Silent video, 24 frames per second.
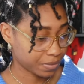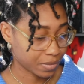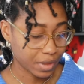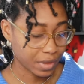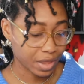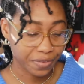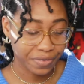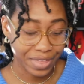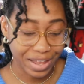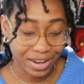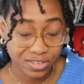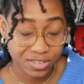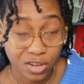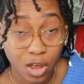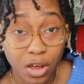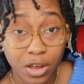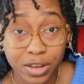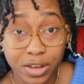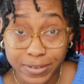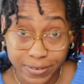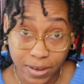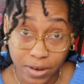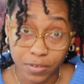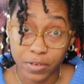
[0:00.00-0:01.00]
That song
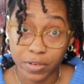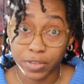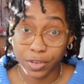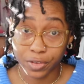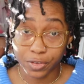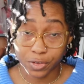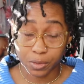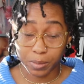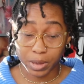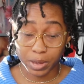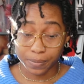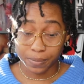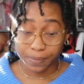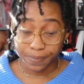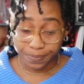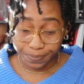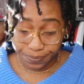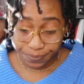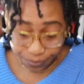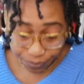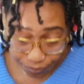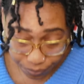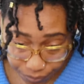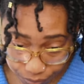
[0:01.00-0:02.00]
is everything to me
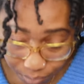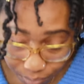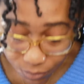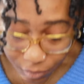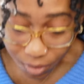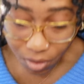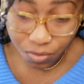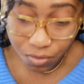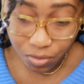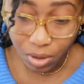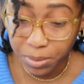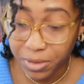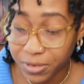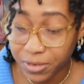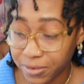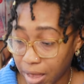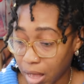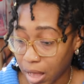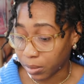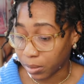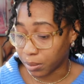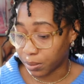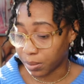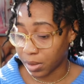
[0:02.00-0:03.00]
from this
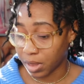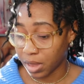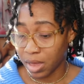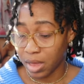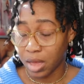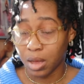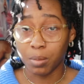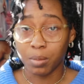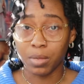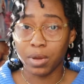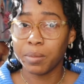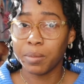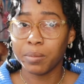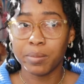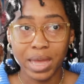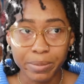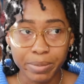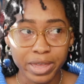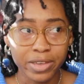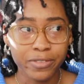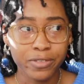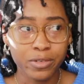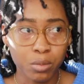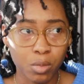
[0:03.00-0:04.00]
album. Maybe
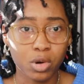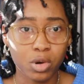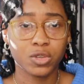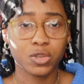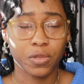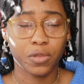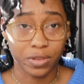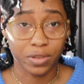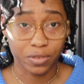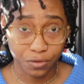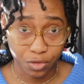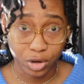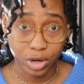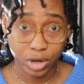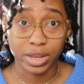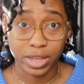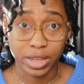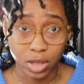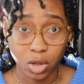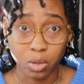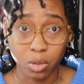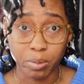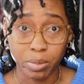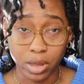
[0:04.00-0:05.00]
even more so than freaking
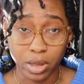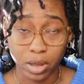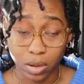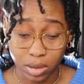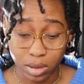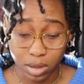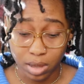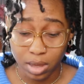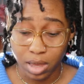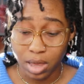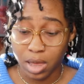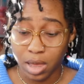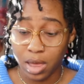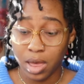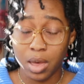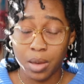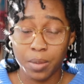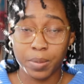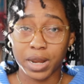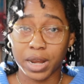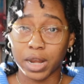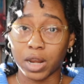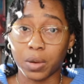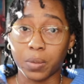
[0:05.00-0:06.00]
Kill Bill.
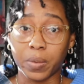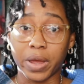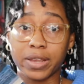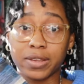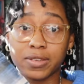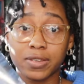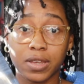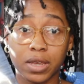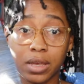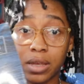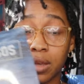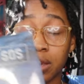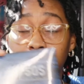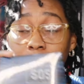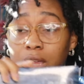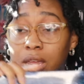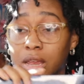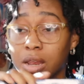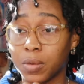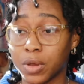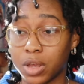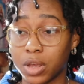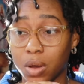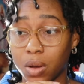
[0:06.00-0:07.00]
But anyways, here
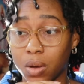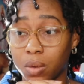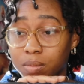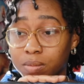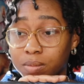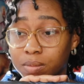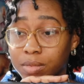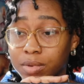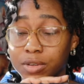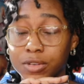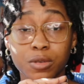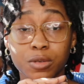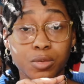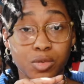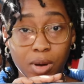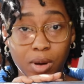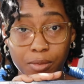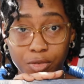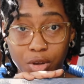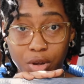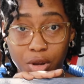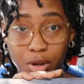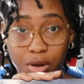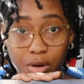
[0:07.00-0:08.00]
we go. Subscribe if
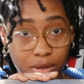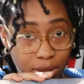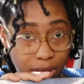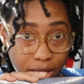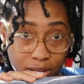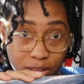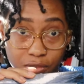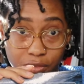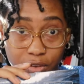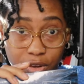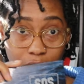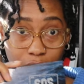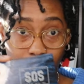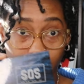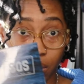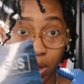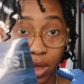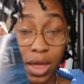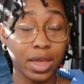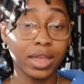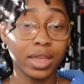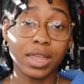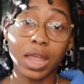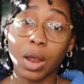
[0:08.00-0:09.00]
you're new here, like the video.
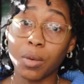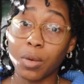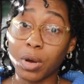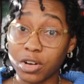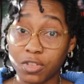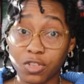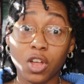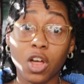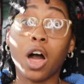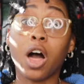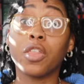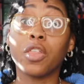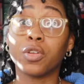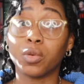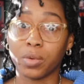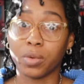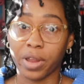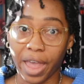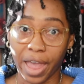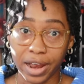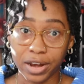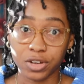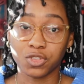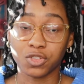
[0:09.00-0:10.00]
Get ready for all the
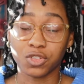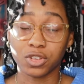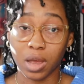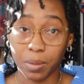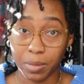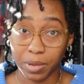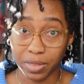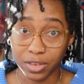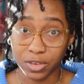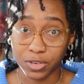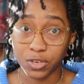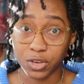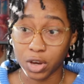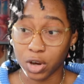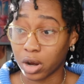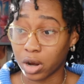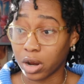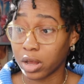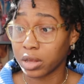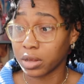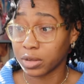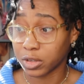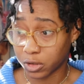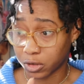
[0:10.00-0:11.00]
reactions coming this year.
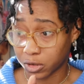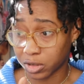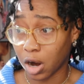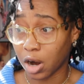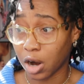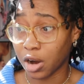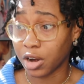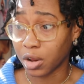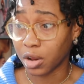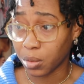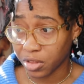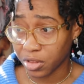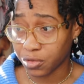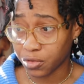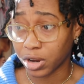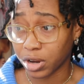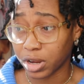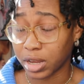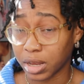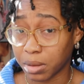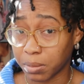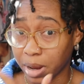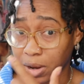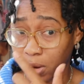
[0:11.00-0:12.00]
Starting with
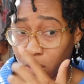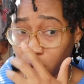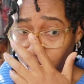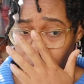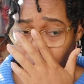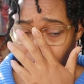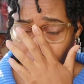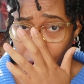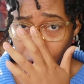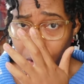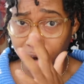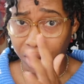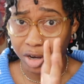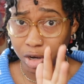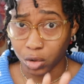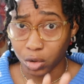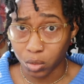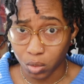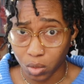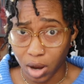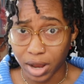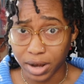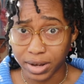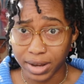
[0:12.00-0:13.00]
freaking my girl Ariana
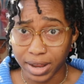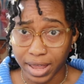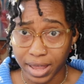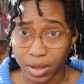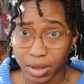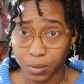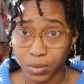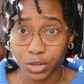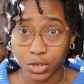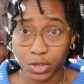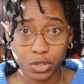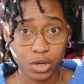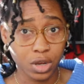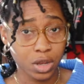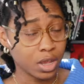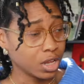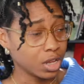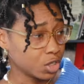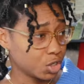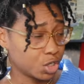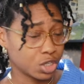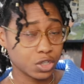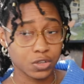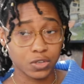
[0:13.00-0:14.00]
Grande, which
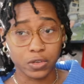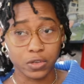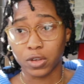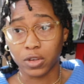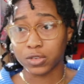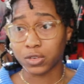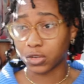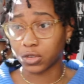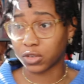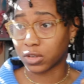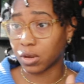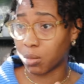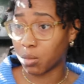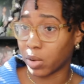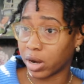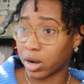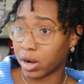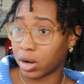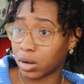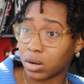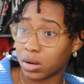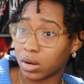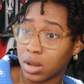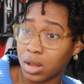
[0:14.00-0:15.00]
she is also
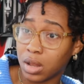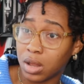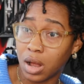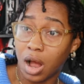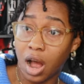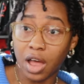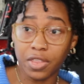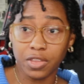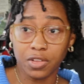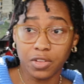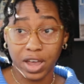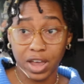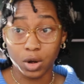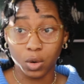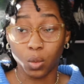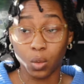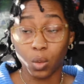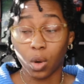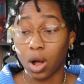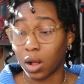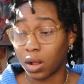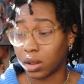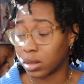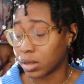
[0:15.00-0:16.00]
somewhere on the vinyl
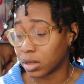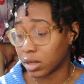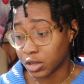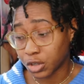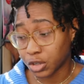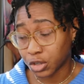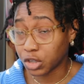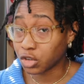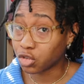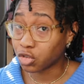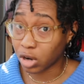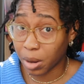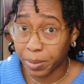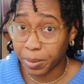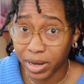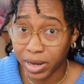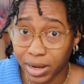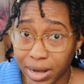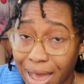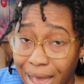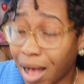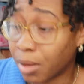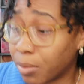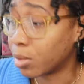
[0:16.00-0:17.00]
wall. She's dropping an
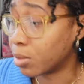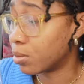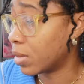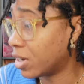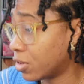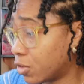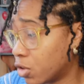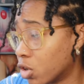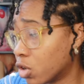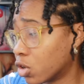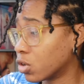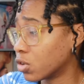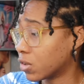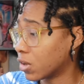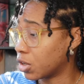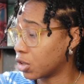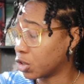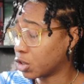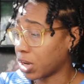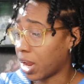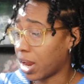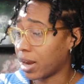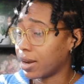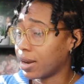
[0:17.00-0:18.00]
album, Internal
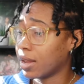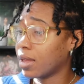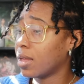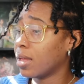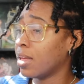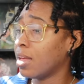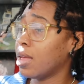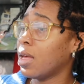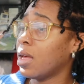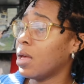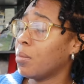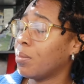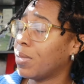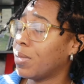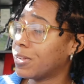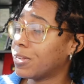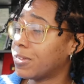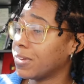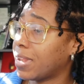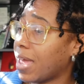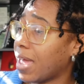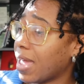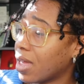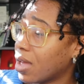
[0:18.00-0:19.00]
Sunshine. But
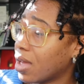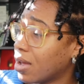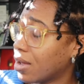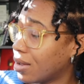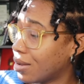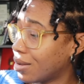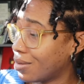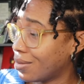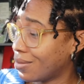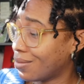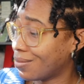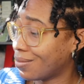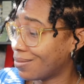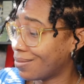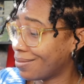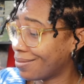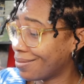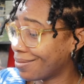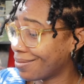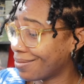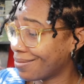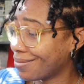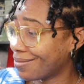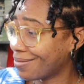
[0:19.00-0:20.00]
today,
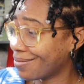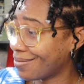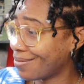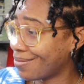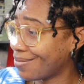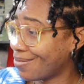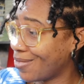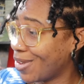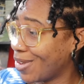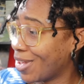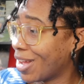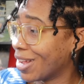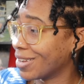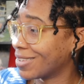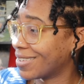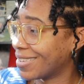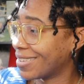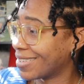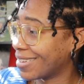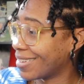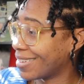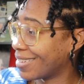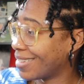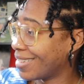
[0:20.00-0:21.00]
we got
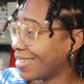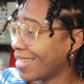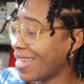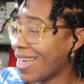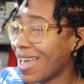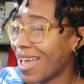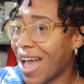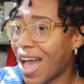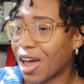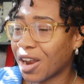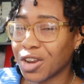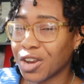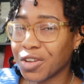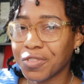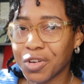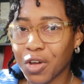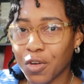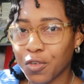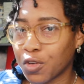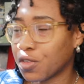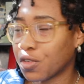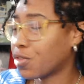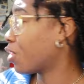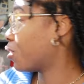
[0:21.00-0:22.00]
SZA. I don't even know if
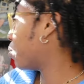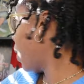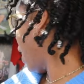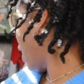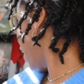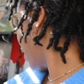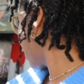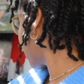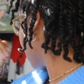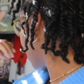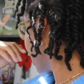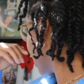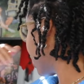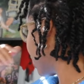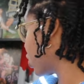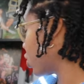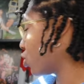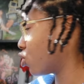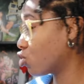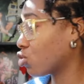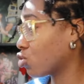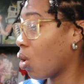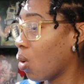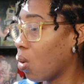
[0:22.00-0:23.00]
we've unboxed freaking
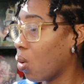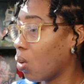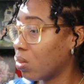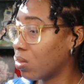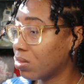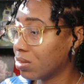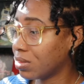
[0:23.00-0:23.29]
Control.